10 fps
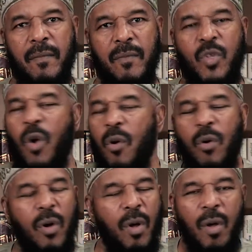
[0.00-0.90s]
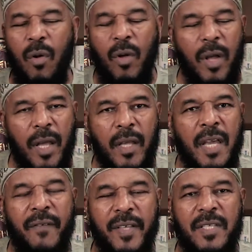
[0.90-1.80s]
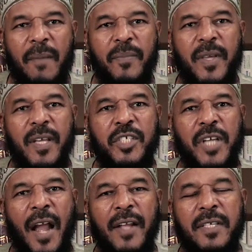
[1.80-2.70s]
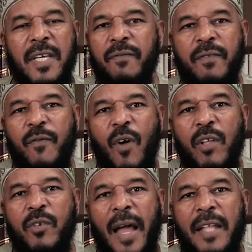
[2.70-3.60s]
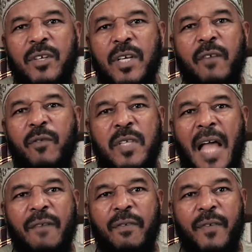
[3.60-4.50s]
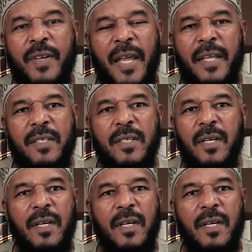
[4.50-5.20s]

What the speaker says: So, giving something in charity, even if all you had to give was half of a date,